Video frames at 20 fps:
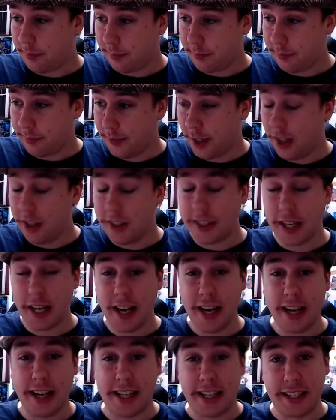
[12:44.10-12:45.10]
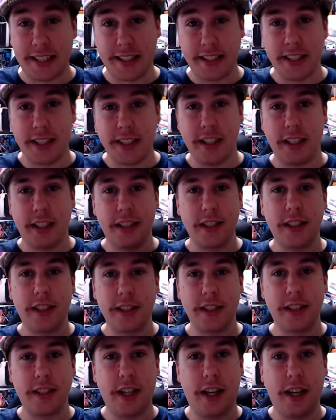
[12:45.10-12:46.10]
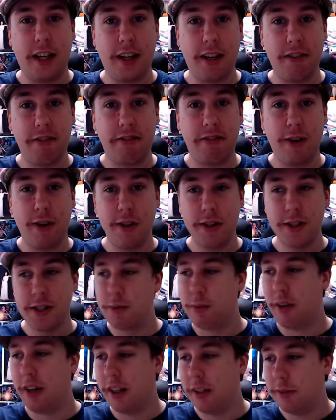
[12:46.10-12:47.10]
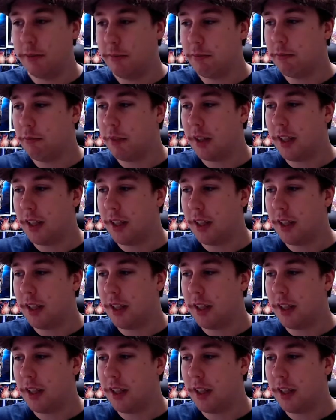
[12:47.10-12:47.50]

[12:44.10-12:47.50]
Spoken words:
Okay, first one,